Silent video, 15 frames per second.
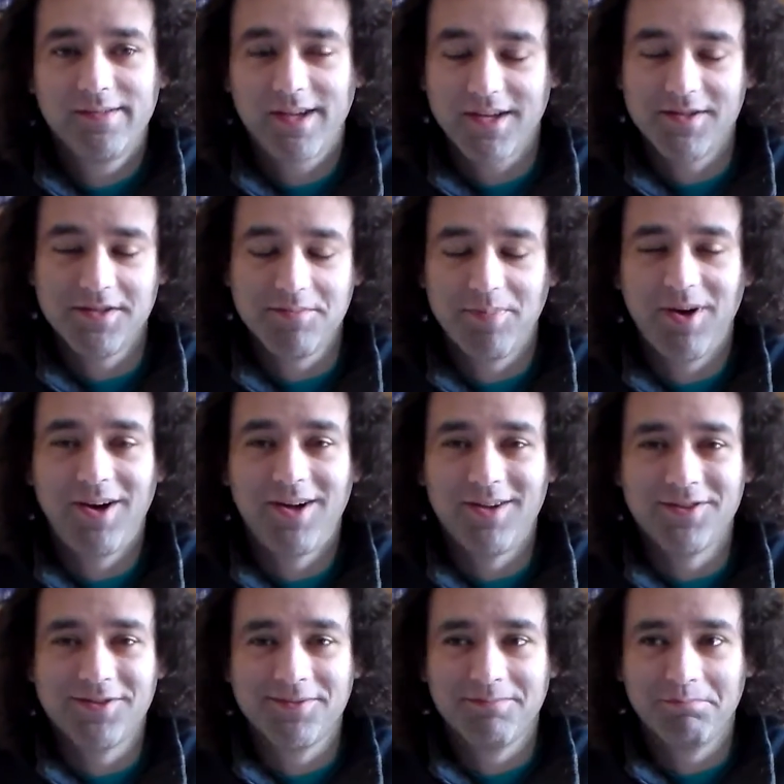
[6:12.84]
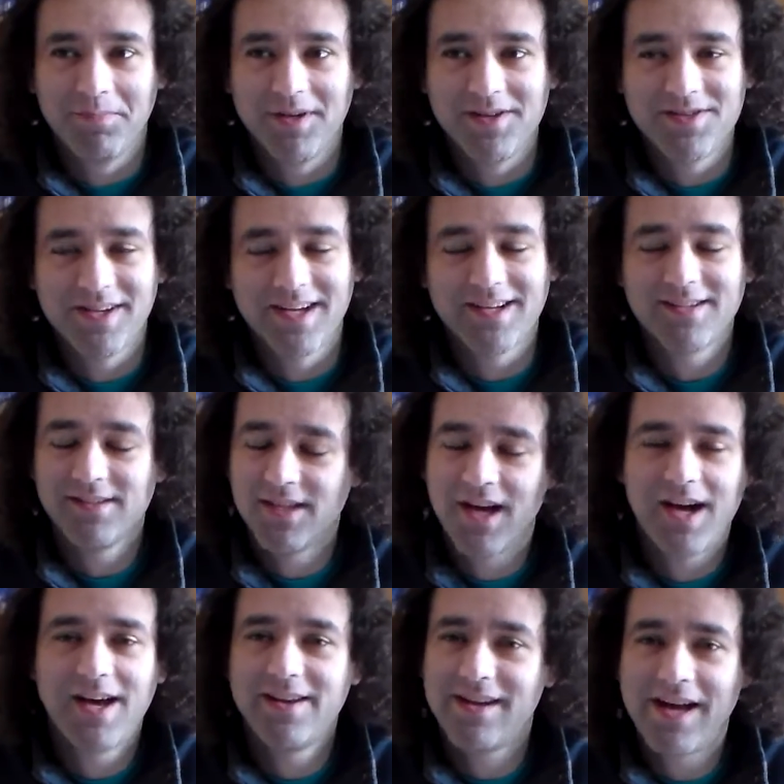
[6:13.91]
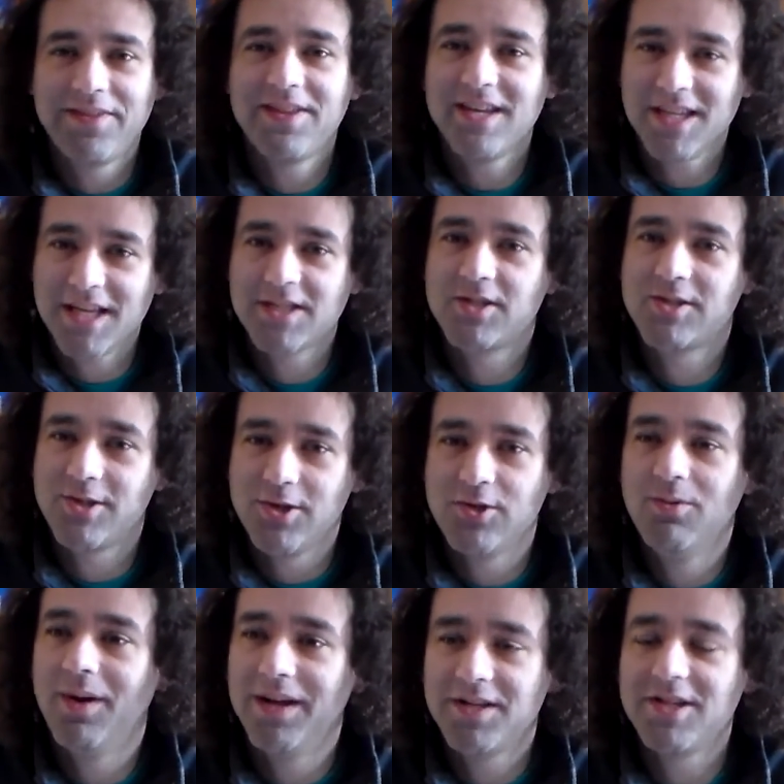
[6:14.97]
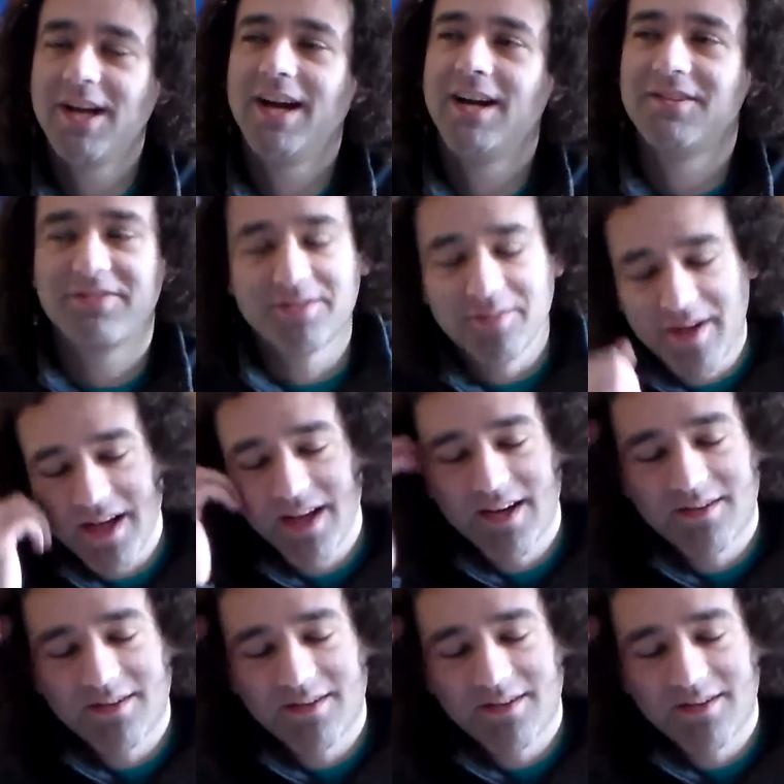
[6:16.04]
because he's bald. But he's like, "No, I think that's too much hair for me."